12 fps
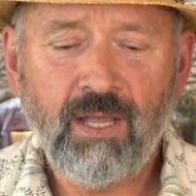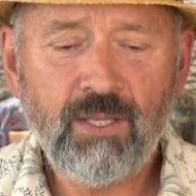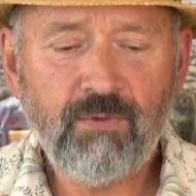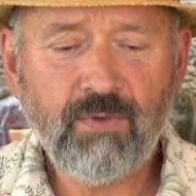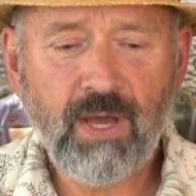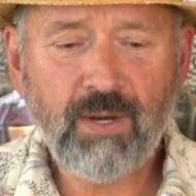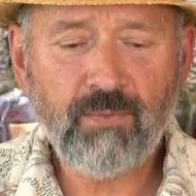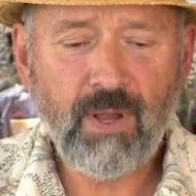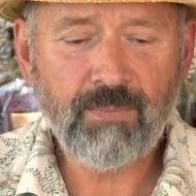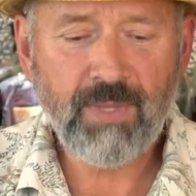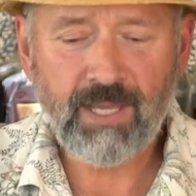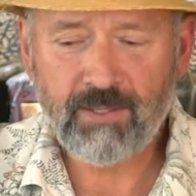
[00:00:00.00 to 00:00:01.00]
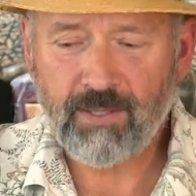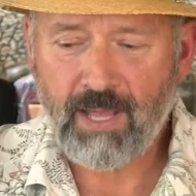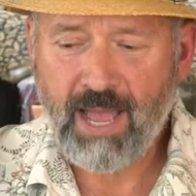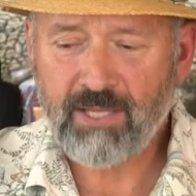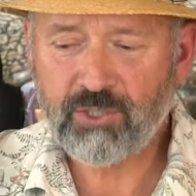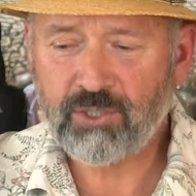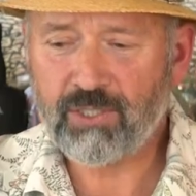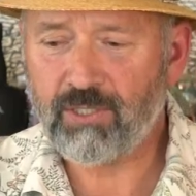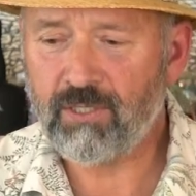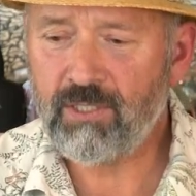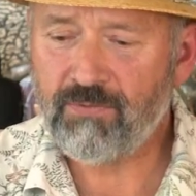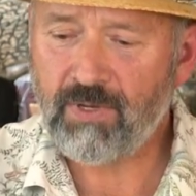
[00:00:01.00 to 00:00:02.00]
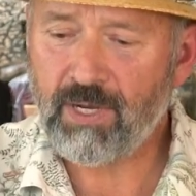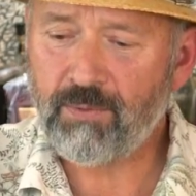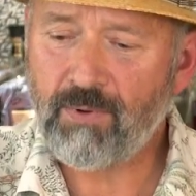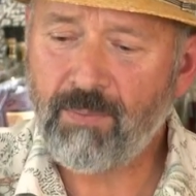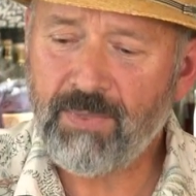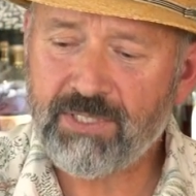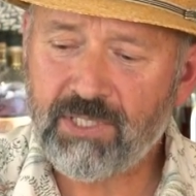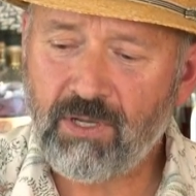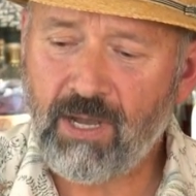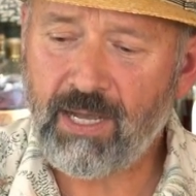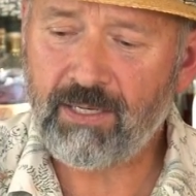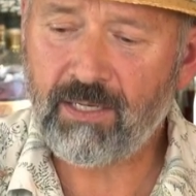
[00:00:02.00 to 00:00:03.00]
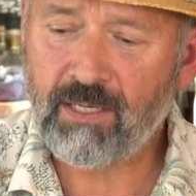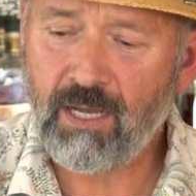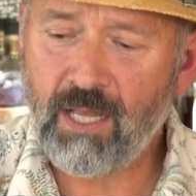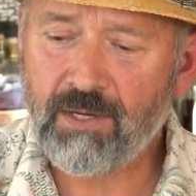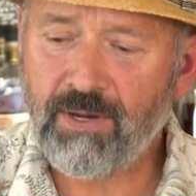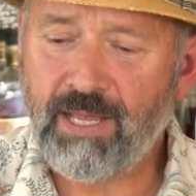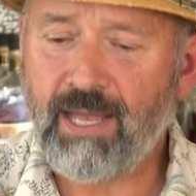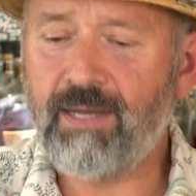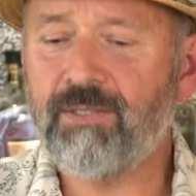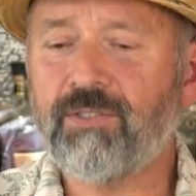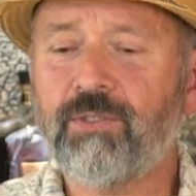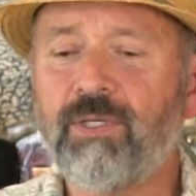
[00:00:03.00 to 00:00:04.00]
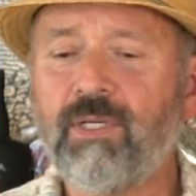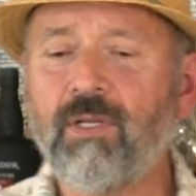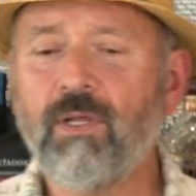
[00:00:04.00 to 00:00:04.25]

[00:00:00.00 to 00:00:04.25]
You've got a rum that has sugar, you've got a rum that's got coloring added to it.